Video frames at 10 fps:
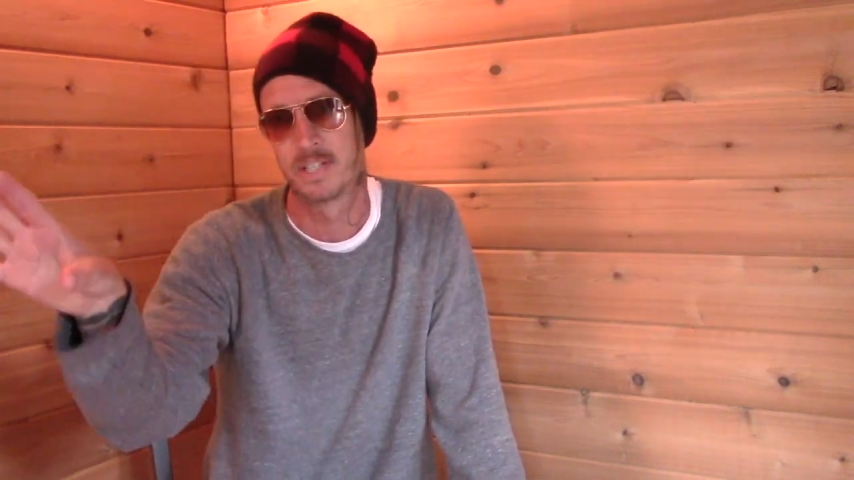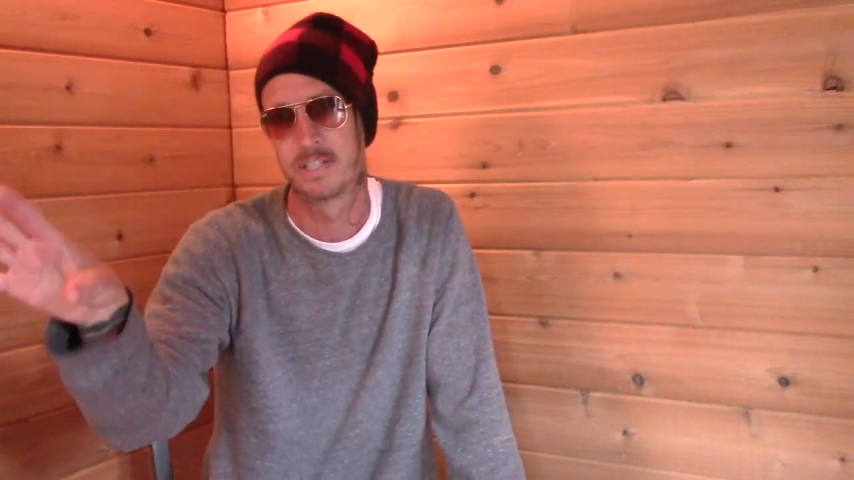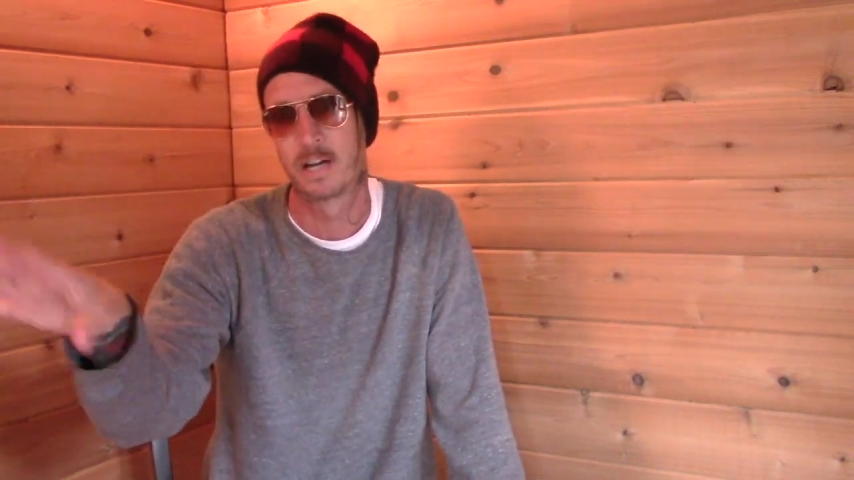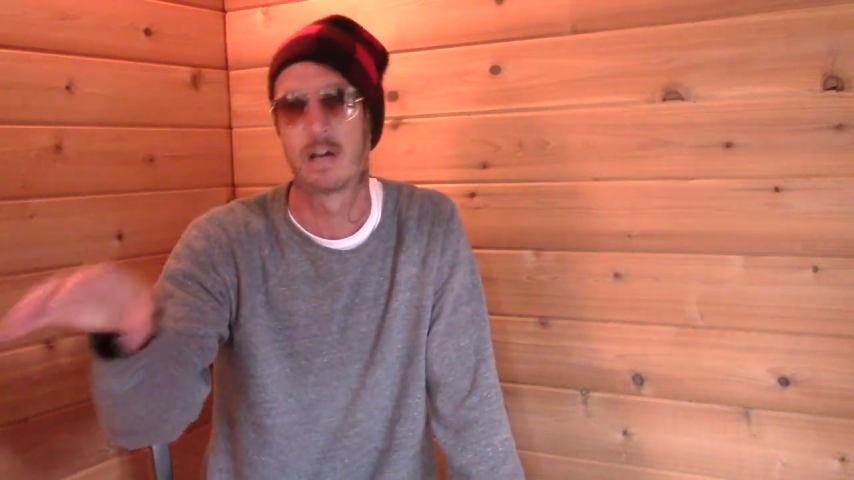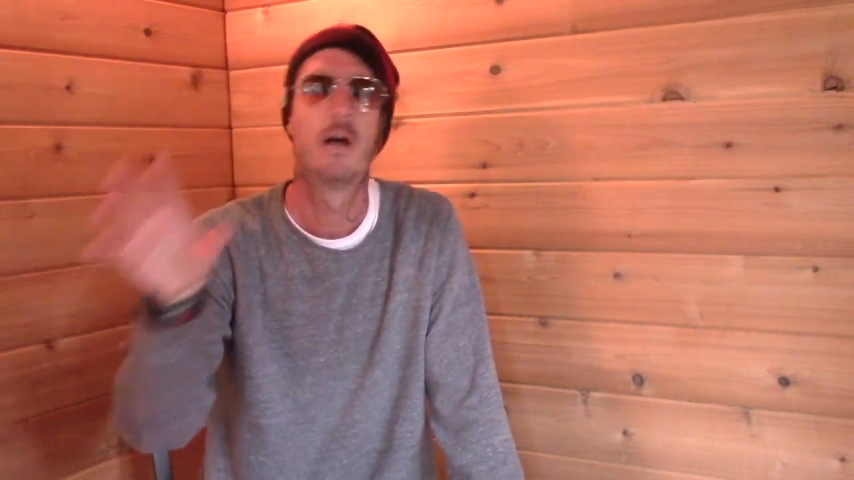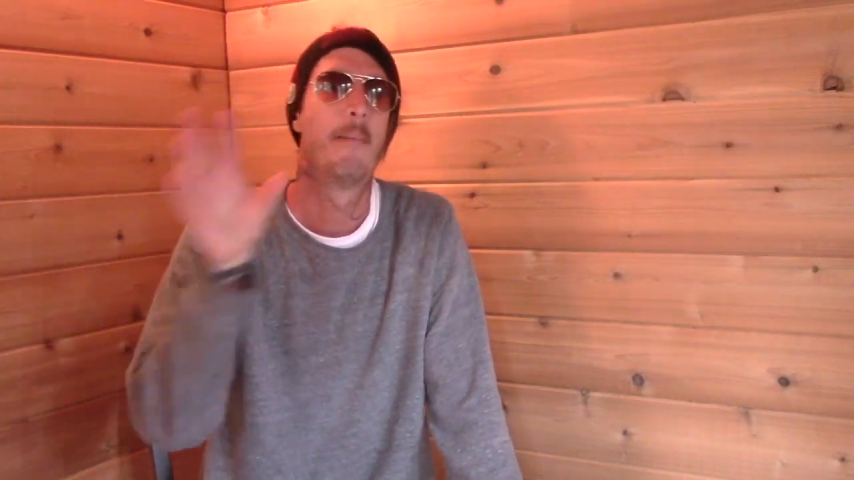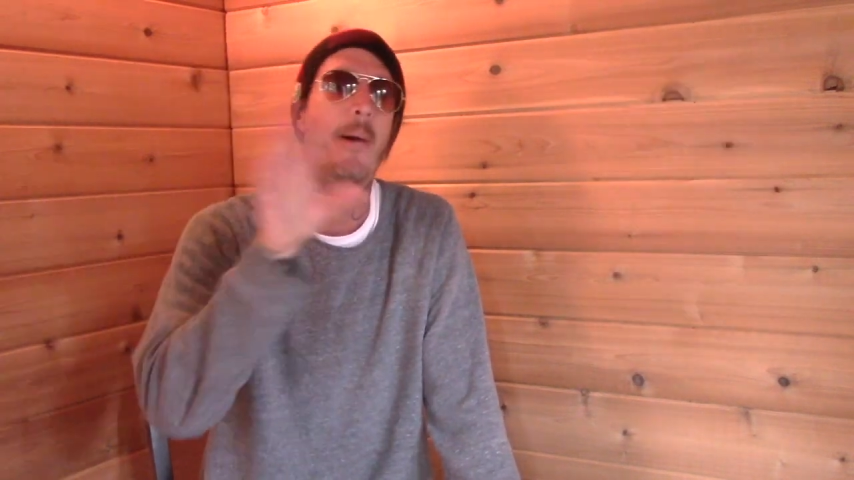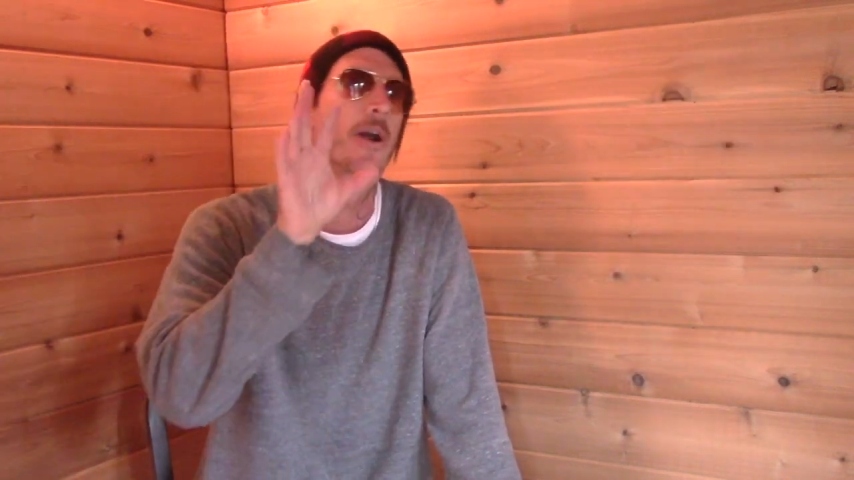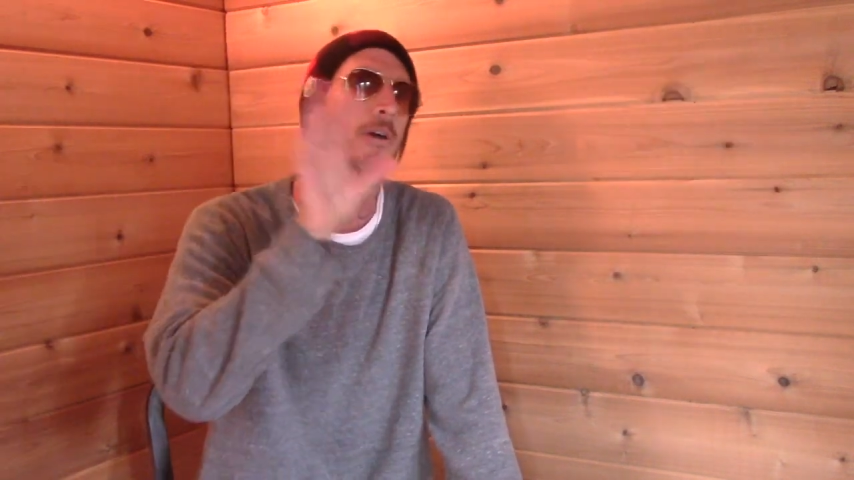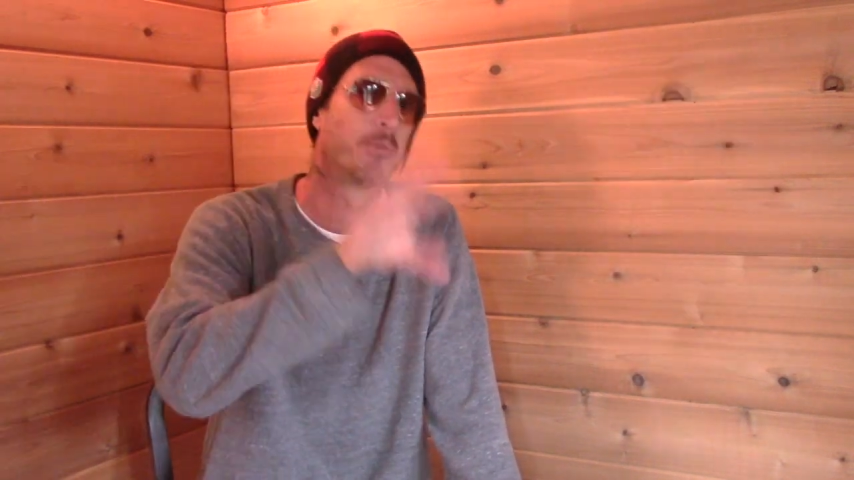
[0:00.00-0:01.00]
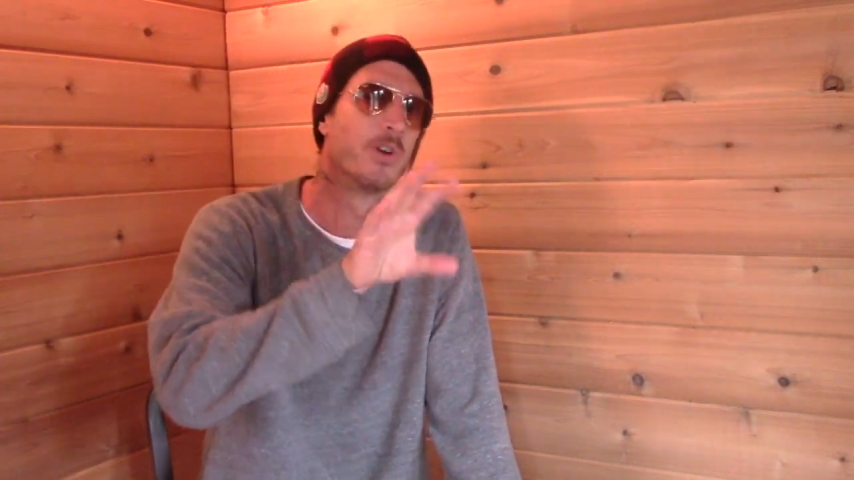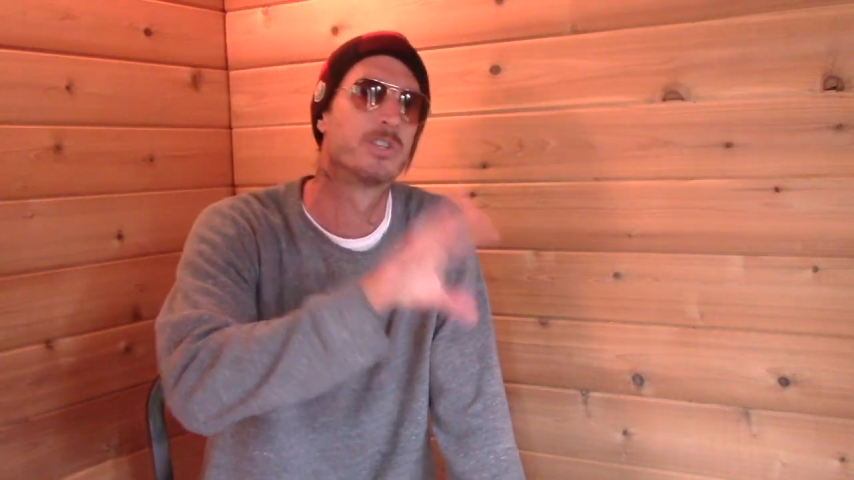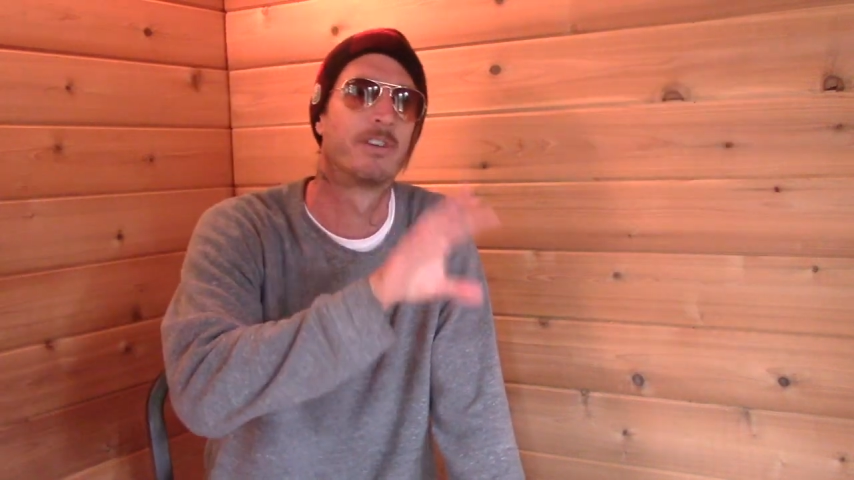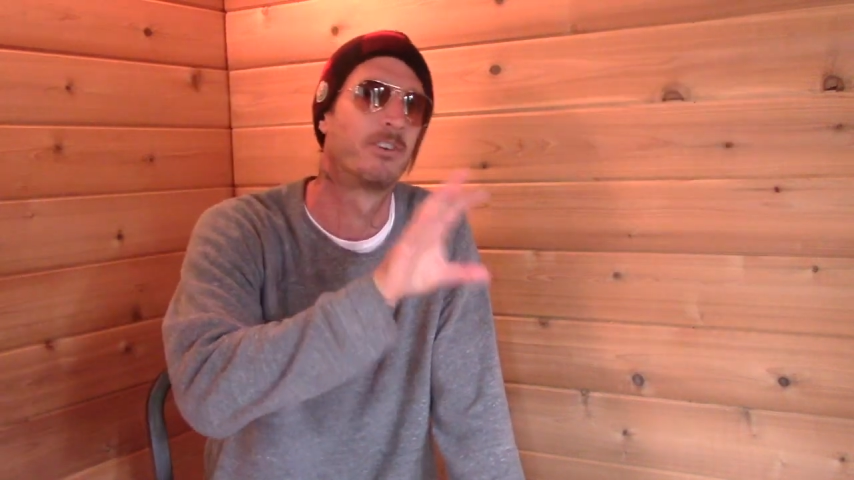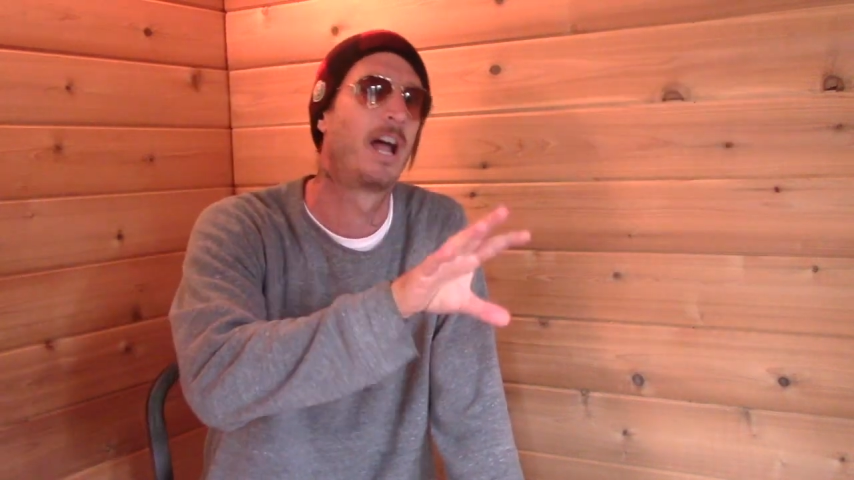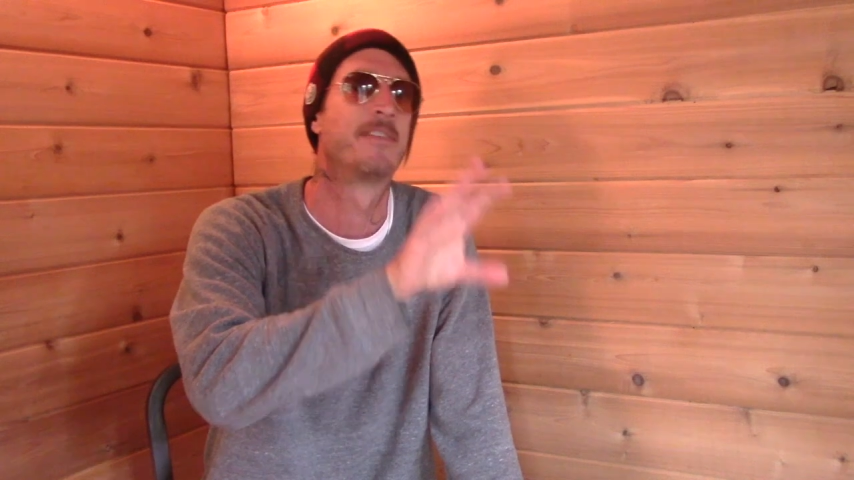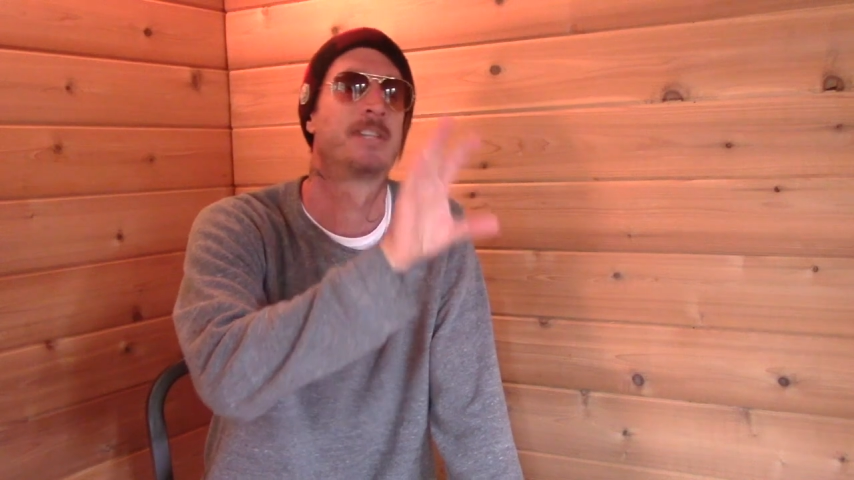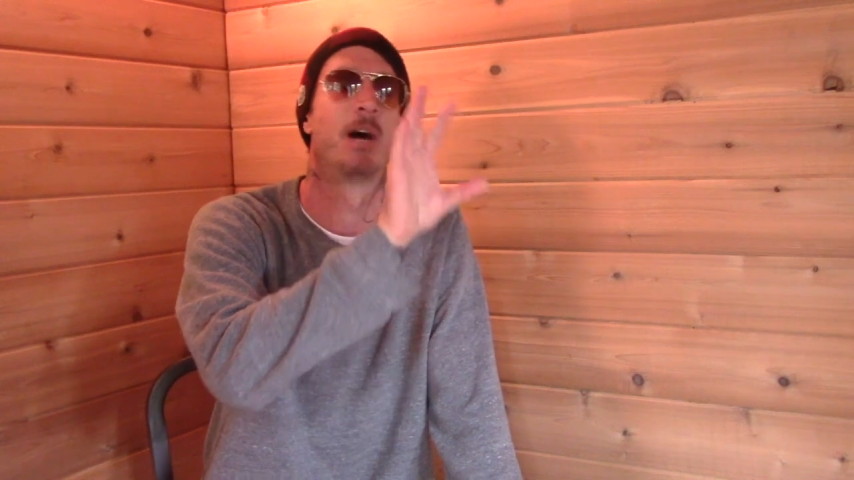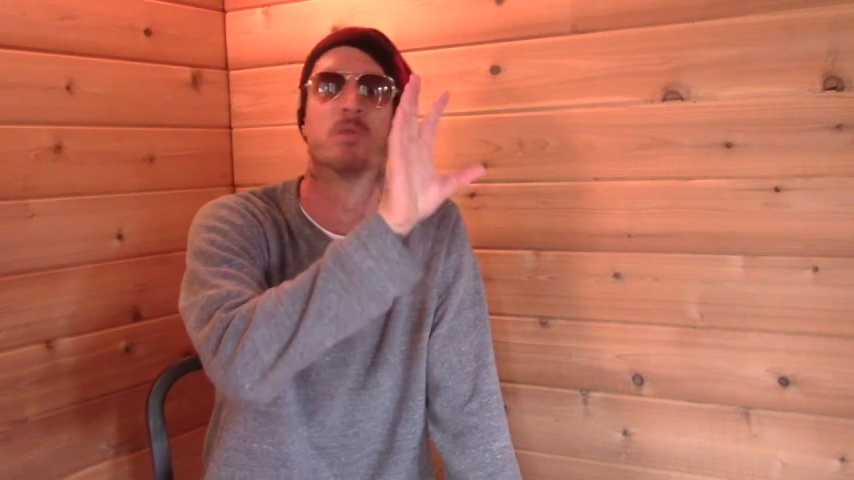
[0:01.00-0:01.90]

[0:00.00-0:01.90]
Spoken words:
singer, but her pro surfer lifestyle